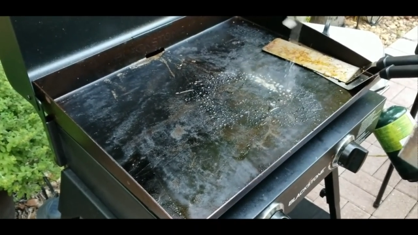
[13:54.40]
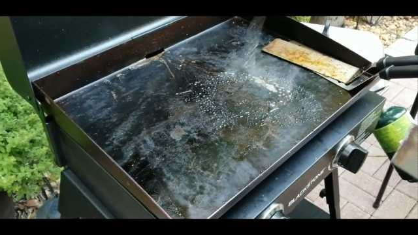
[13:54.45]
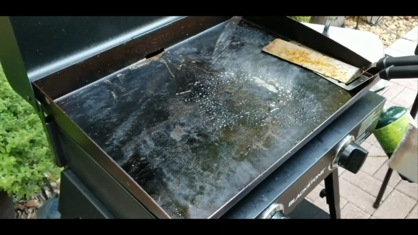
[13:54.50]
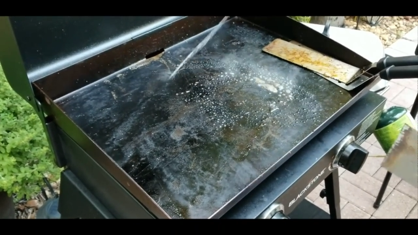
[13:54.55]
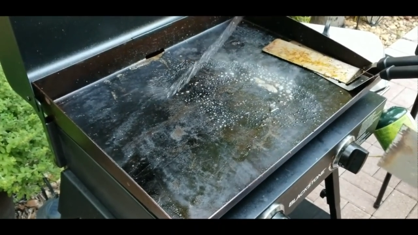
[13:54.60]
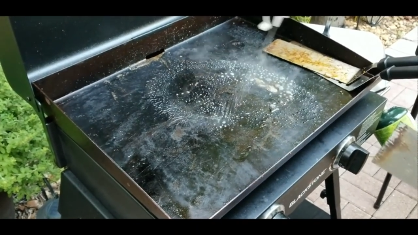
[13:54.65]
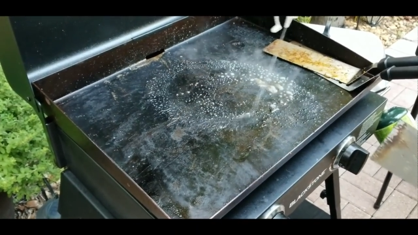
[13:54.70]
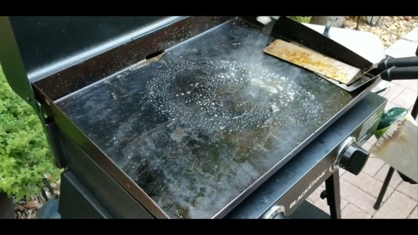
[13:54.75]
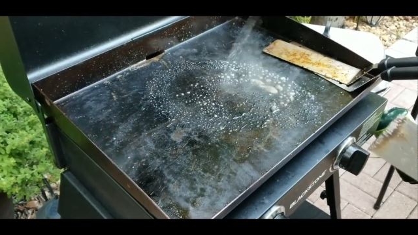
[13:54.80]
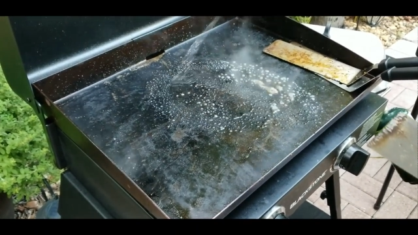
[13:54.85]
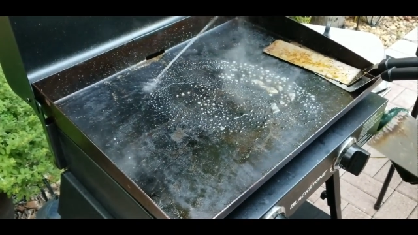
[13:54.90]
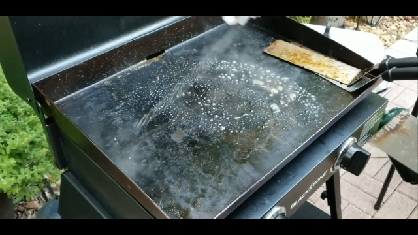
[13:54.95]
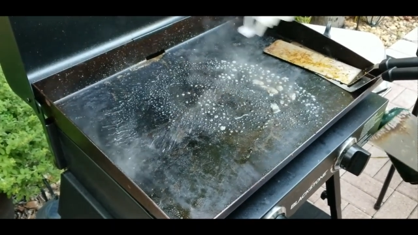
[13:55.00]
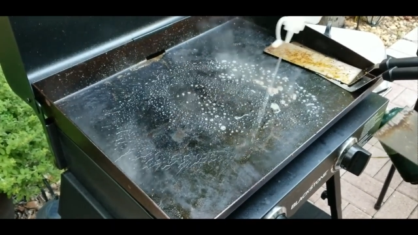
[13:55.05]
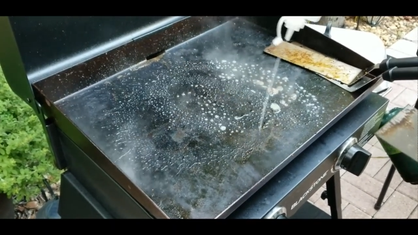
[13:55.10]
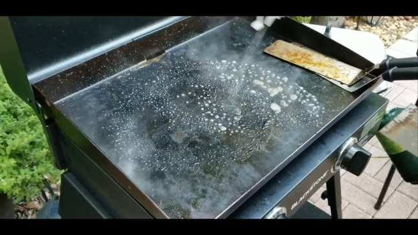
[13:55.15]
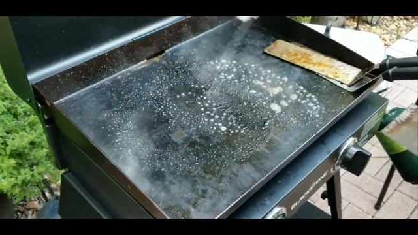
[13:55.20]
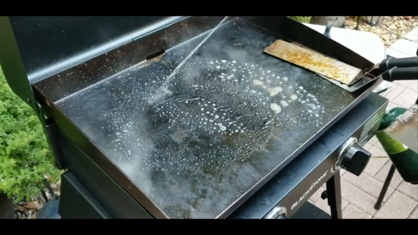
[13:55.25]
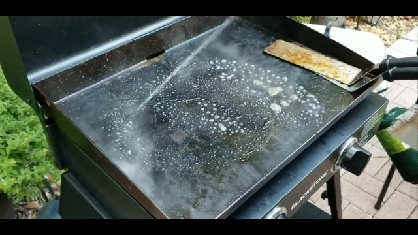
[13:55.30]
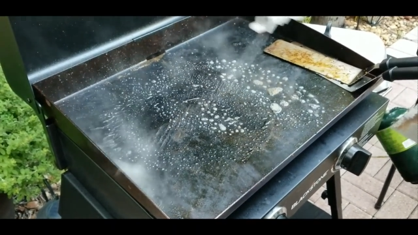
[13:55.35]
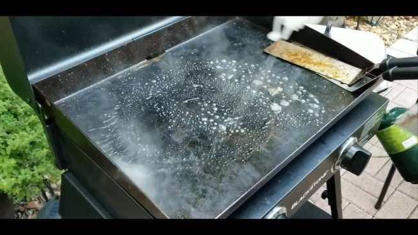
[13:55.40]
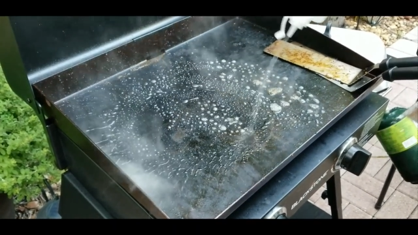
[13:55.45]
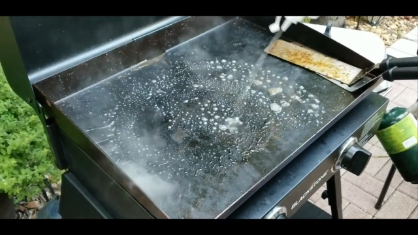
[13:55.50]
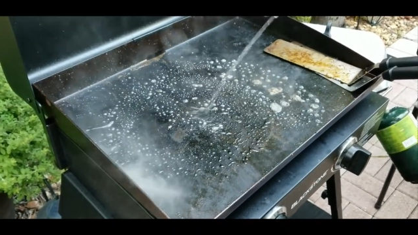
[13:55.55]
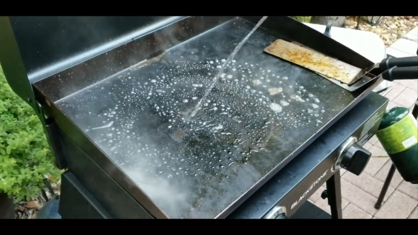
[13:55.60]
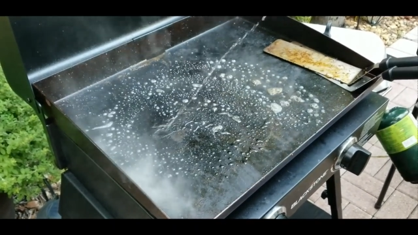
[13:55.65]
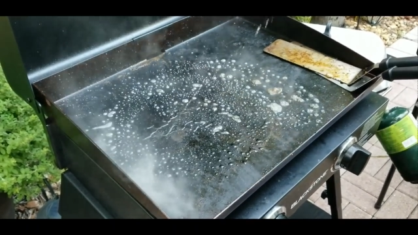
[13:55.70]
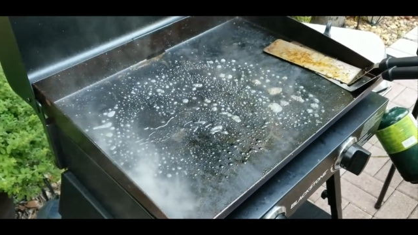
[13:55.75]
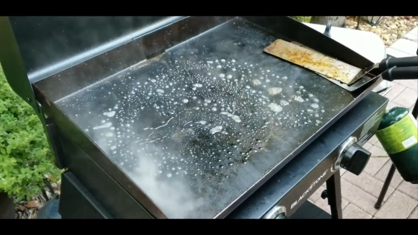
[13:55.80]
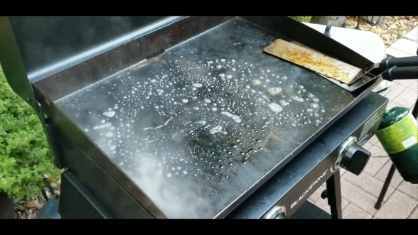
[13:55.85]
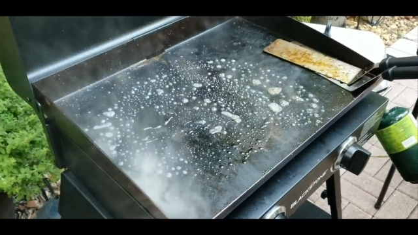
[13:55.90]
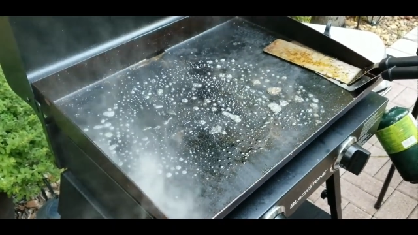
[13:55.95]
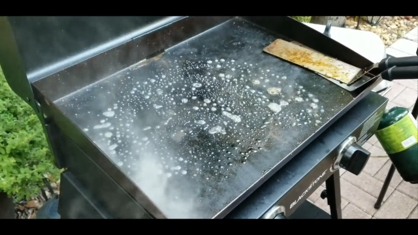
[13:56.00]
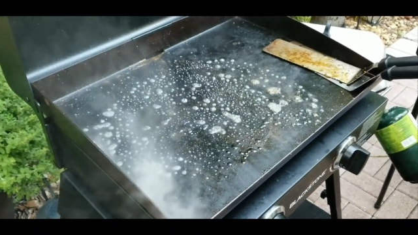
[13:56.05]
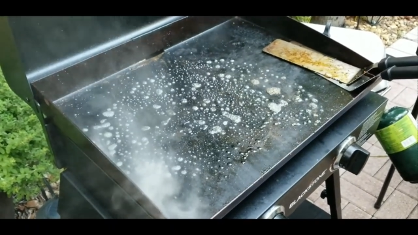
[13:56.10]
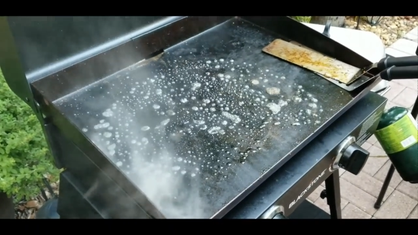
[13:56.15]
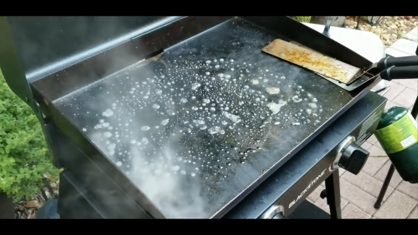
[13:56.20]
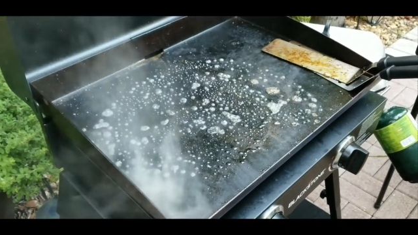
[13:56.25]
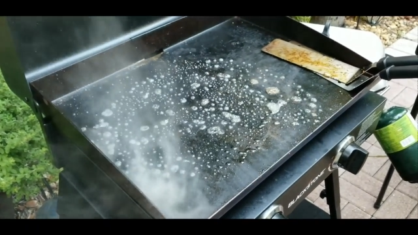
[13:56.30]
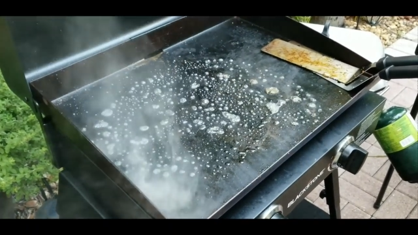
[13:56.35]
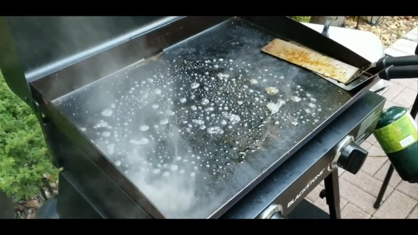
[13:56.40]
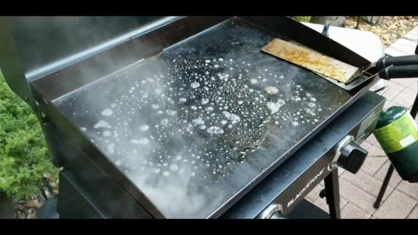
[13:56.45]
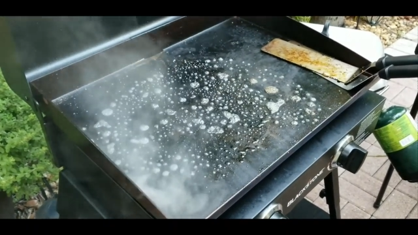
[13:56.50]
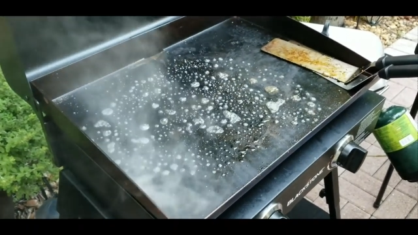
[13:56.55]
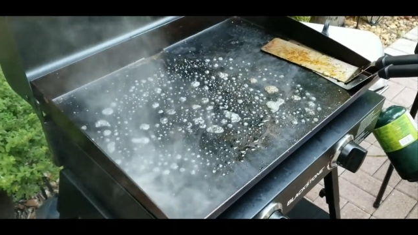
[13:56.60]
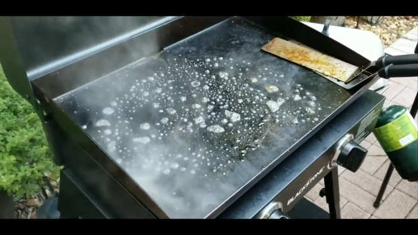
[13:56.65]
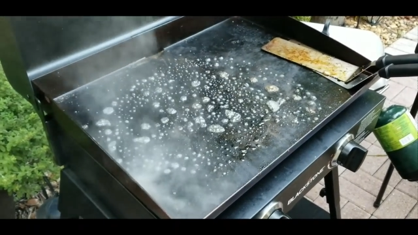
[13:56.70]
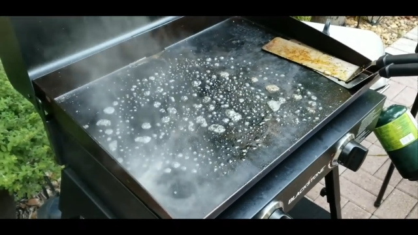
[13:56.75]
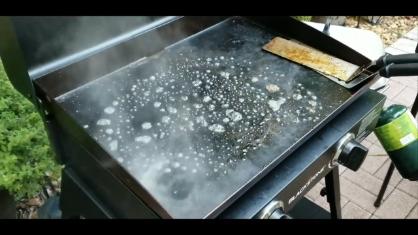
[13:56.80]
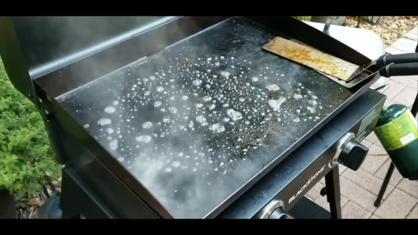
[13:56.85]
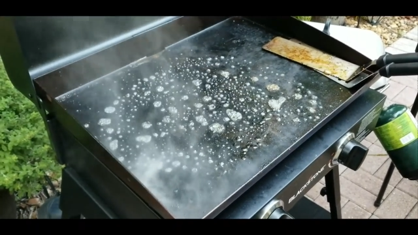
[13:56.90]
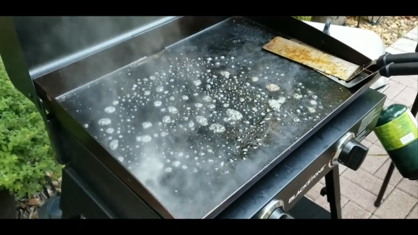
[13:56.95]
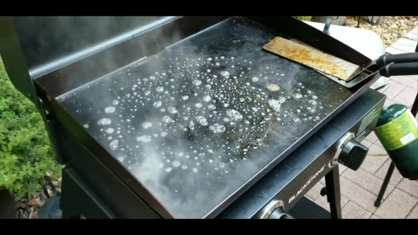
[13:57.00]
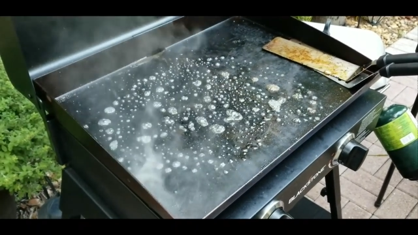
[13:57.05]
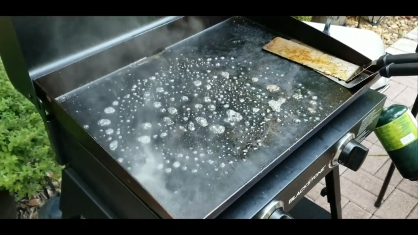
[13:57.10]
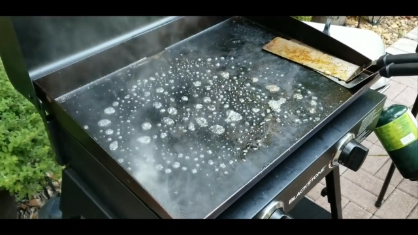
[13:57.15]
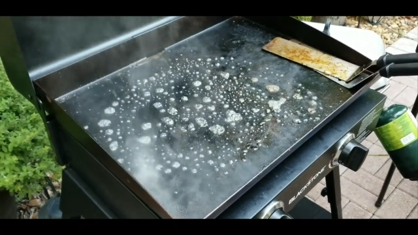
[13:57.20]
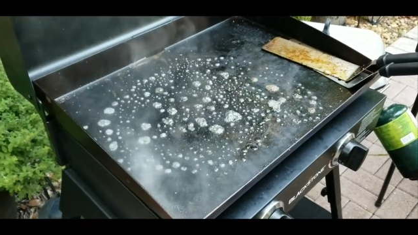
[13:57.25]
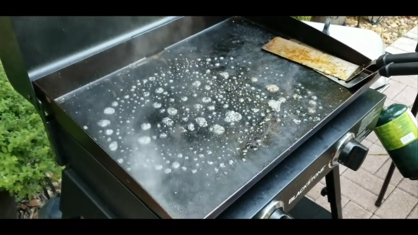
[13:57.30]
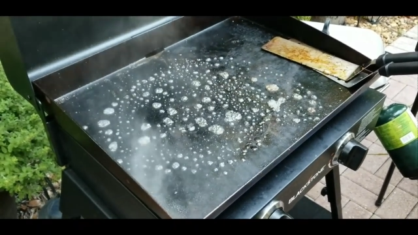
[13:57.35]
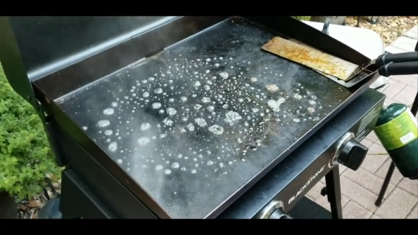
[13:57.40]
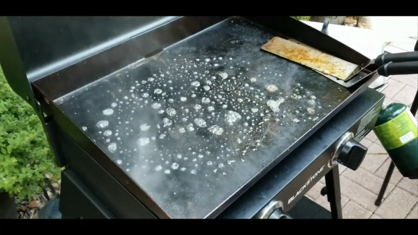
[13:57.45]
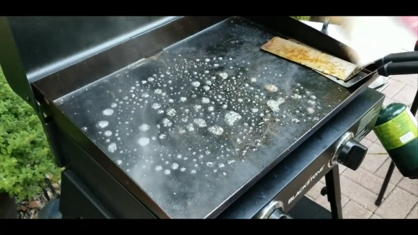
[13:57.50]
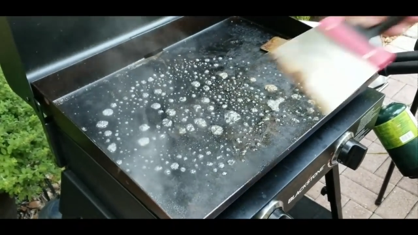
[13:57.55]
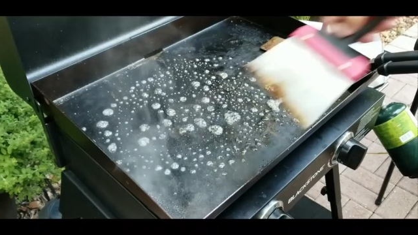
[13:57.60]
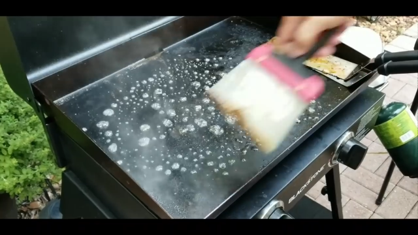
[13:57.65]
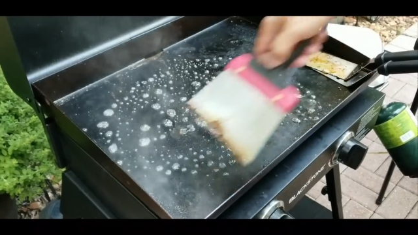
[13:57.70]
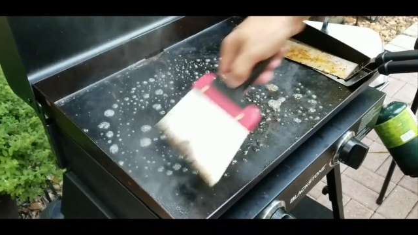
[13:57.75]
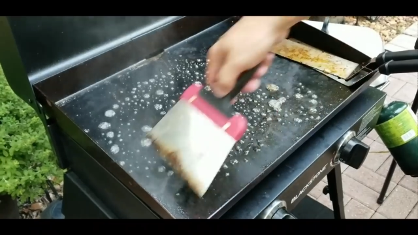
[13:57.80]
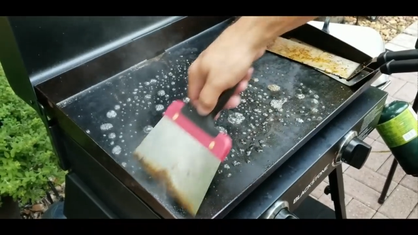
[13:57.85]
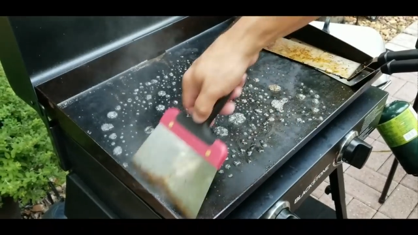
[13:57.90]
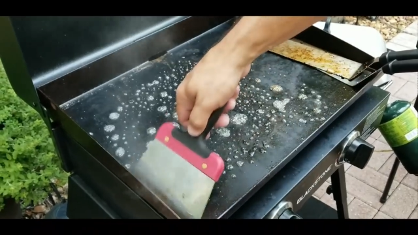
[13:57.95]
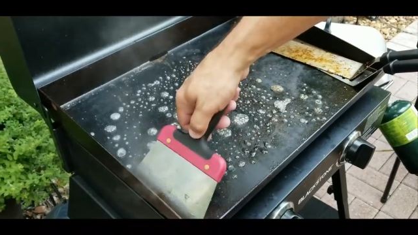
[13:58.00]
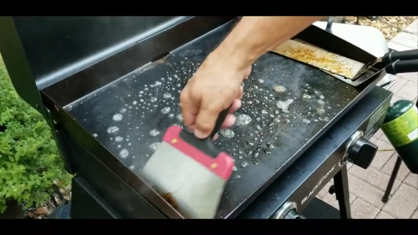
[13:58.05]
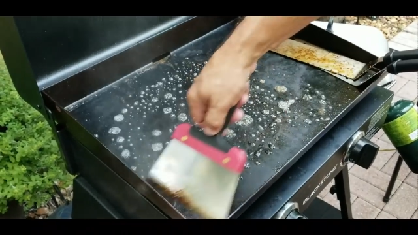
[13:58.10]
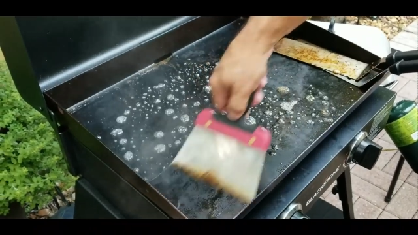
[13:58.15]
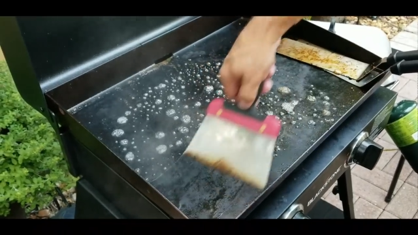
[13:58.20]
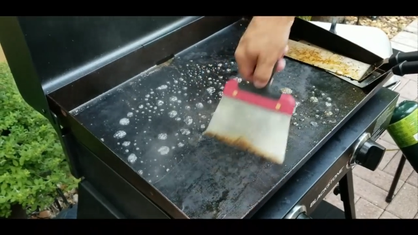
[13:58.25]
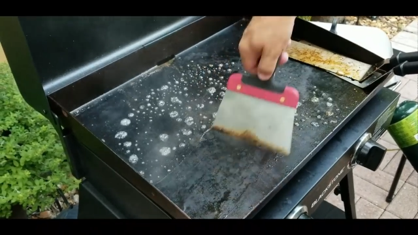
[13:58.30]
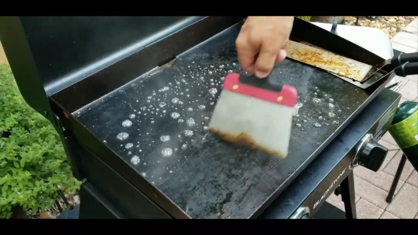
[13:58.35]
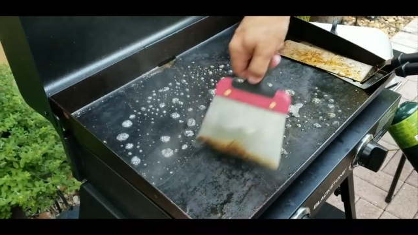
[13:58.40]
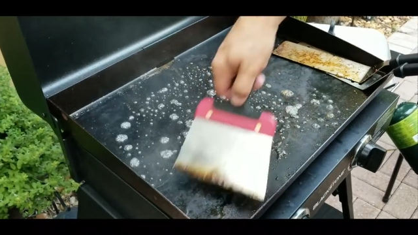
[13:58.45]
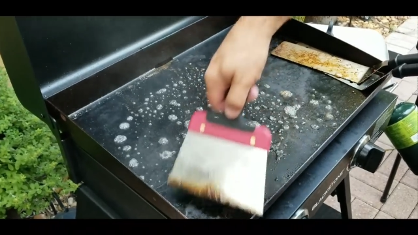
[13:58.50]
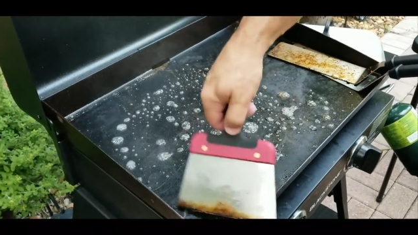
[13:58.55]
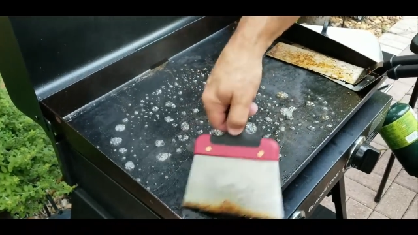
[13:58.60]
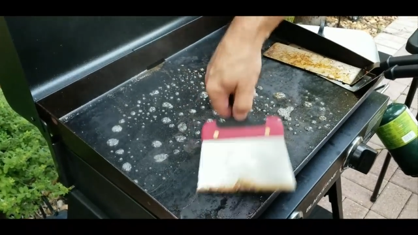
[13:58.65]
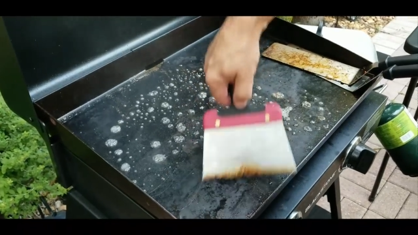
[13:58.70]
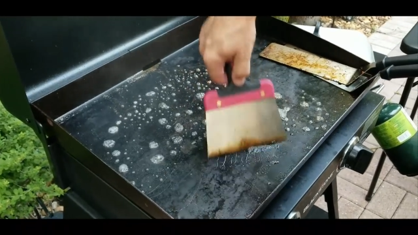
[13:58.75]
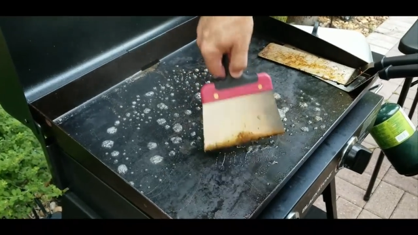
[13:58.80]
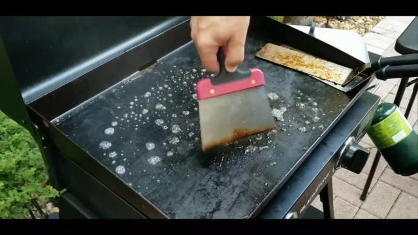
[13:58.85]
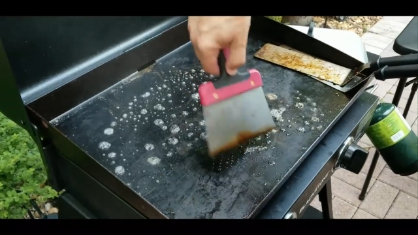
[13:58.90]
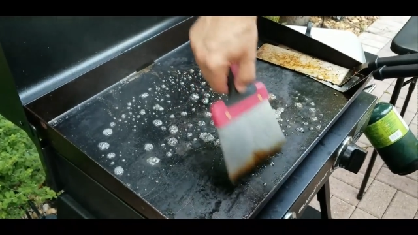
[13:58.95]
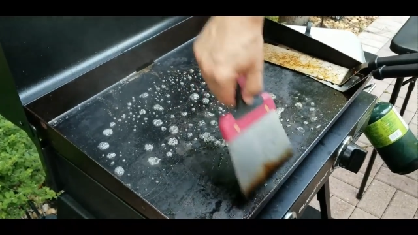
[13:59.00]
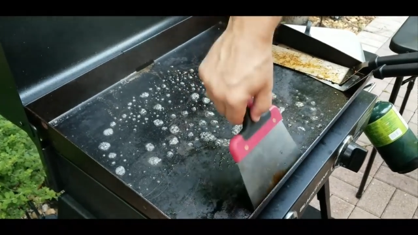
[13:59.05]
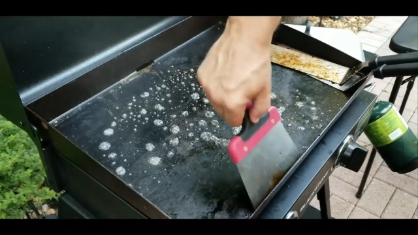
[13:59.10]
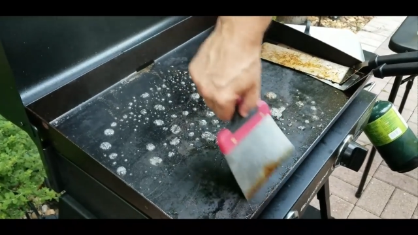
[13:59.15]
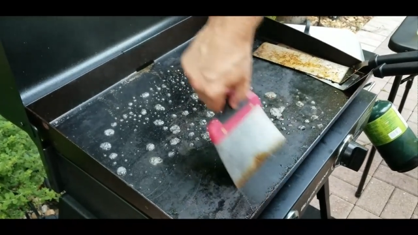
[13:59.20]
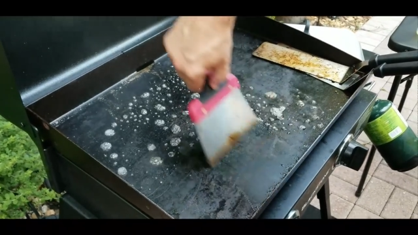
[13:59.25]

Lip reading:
[unreadable: no face in view]